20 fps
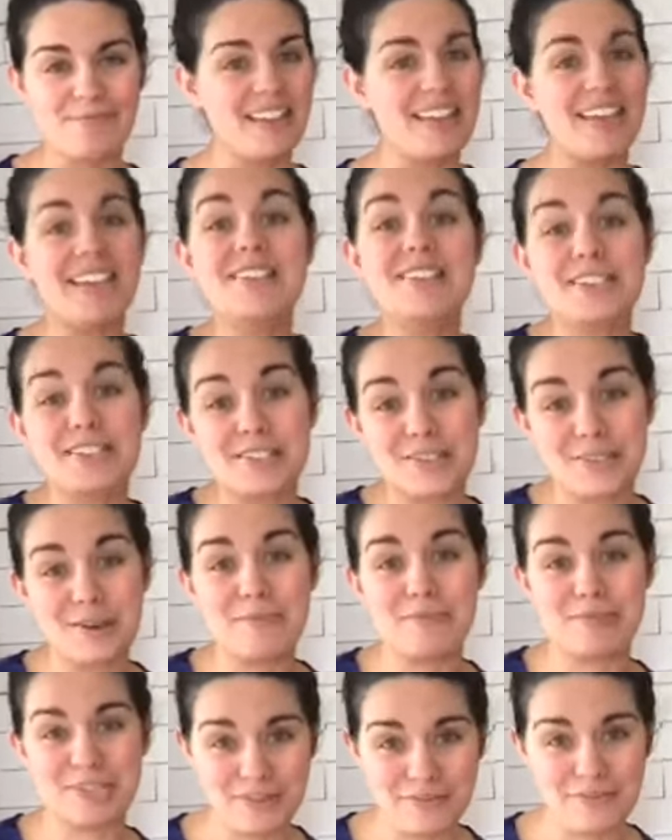in the
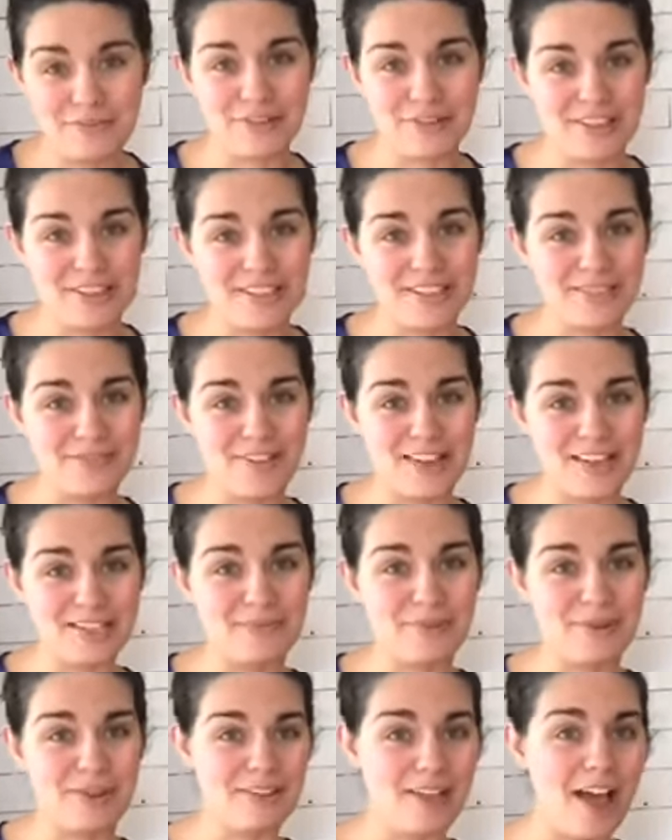description for this
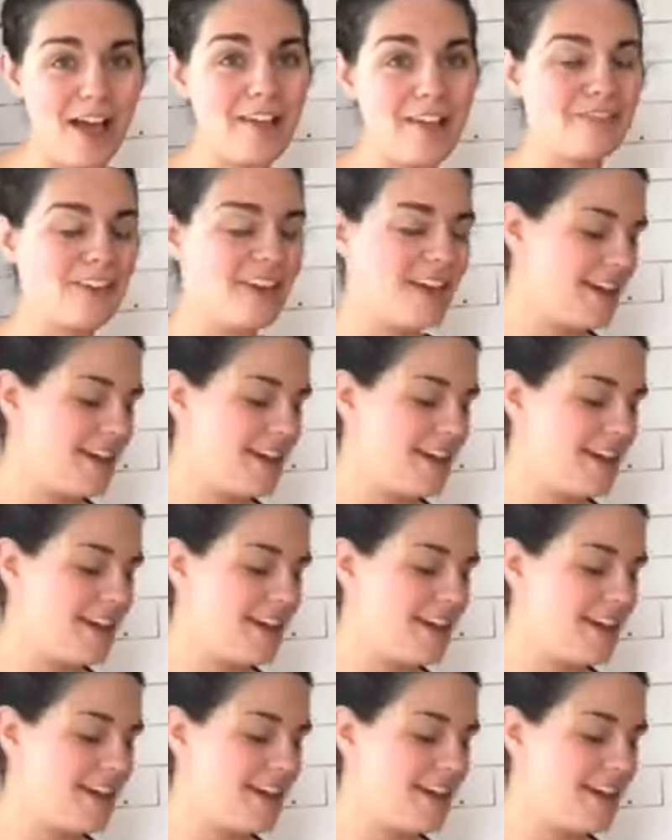Facebook Live.